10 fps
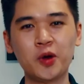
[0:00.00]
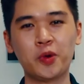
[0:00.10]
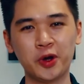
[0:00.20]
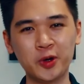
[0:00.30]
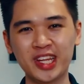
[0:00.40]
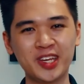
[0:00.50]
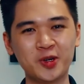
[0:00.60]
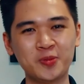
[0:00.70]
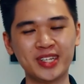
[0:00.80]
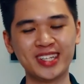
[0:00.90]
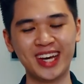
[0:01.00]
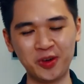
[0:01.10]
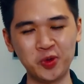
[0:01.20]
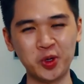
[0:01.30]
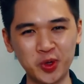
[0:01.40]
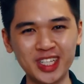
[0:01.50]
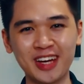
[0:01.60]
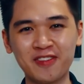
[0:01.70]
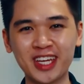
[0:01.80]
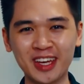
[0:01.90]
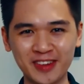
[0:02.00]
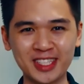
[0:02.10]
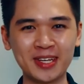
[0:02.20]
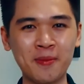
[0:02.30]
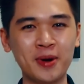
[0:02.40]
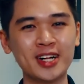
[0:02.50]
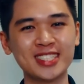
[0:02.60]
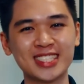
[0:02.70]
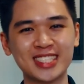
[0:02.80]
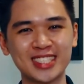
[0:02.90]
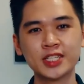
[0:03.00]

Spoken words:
We're only human and we will definitely give in to impulse.